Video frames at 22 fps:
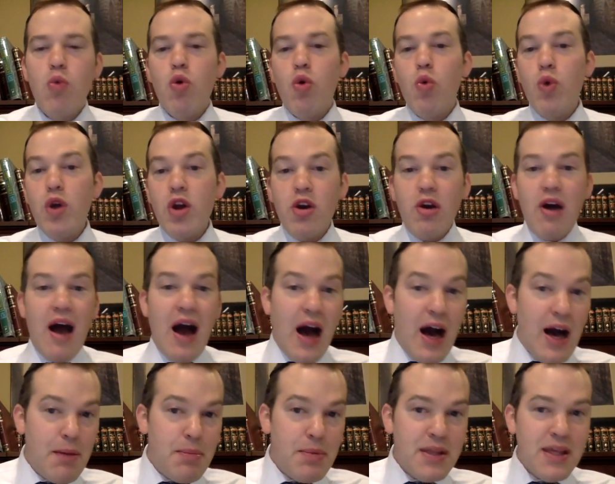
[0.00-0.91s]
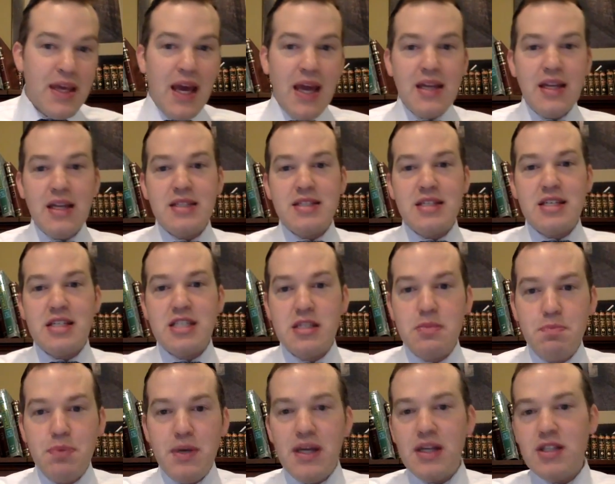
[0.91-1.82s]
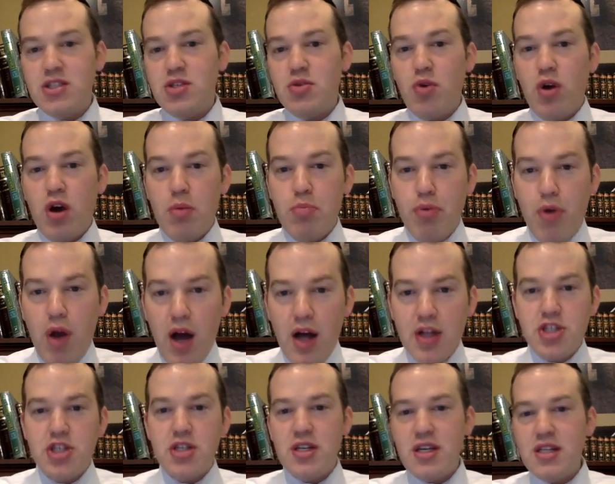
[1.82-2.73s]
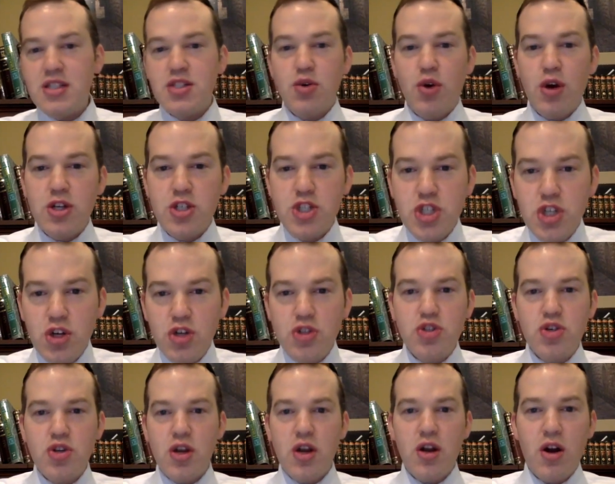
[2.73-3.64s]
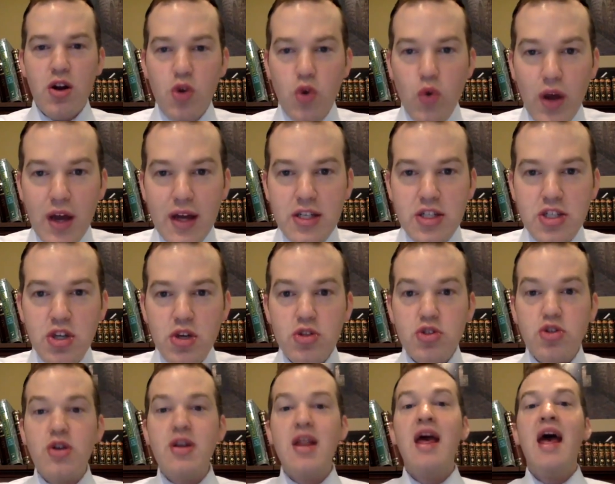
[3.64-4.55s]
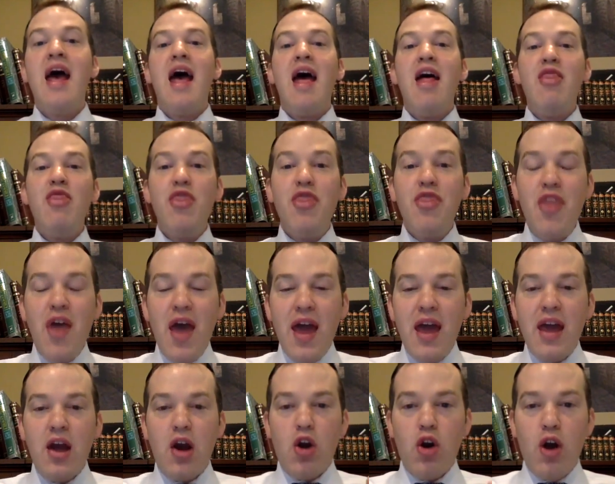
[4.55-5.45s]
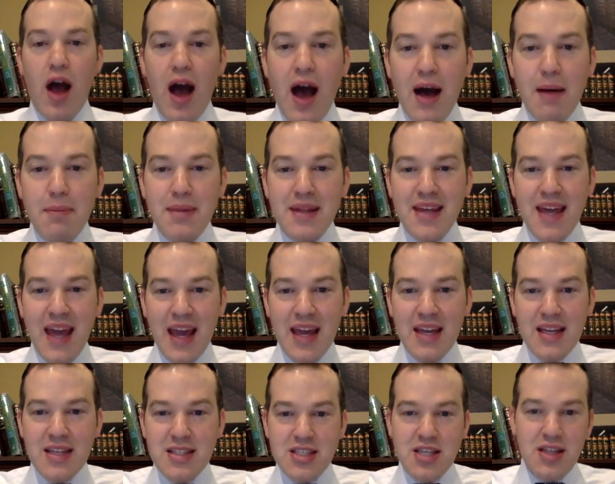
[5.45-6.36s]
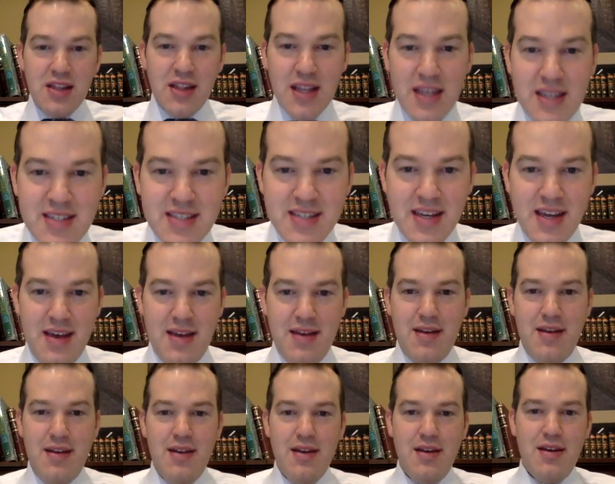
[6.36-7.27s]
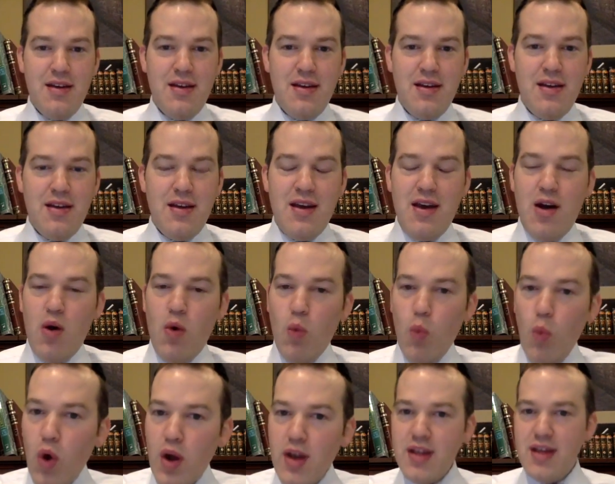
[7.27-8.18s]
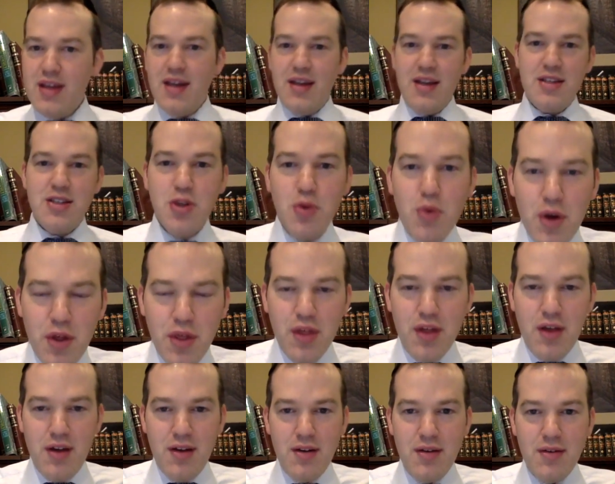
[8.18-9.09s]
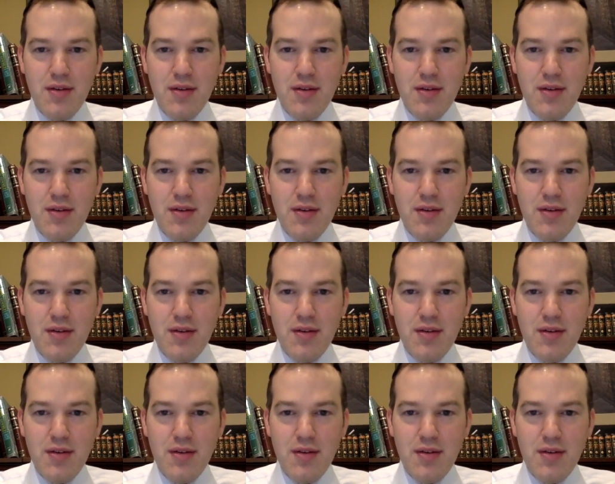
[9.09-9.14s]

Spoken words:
where we are obligated to speak to our progeny, to our children and our grandchildren, and they are obligated to listen. What are you going to do with it?